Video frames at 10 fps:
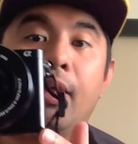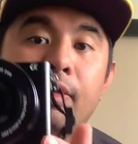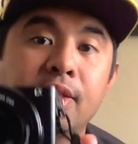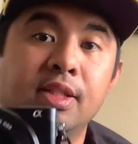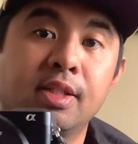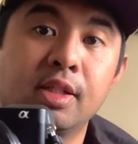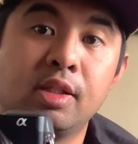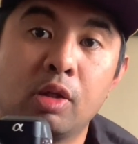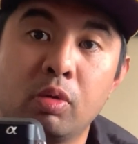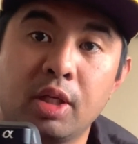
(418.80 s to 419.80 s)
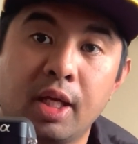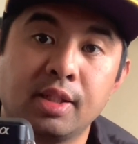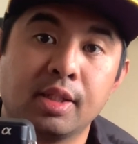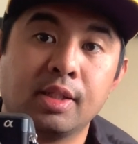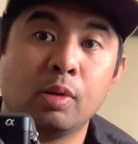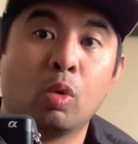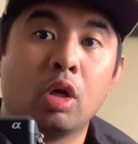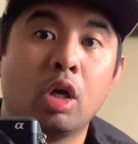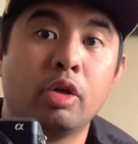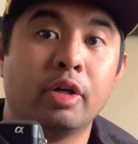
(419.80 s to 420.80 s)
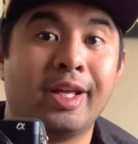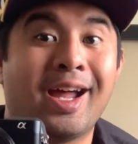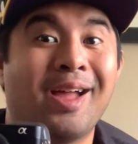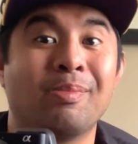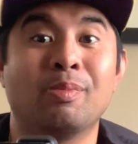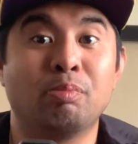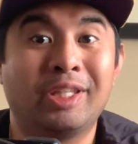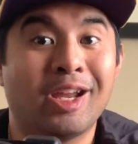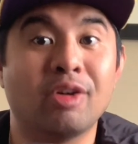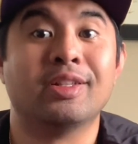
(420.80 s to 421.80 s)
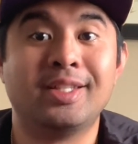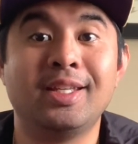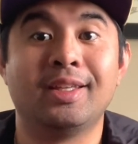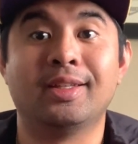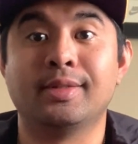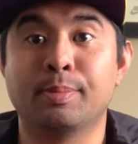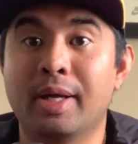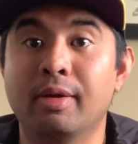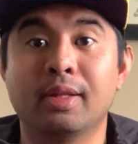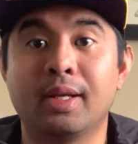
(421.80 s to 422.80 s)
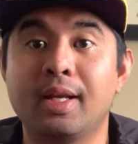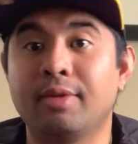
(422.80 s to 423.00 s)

this is the Sony A6100, and I'm guaranteeing it's better than any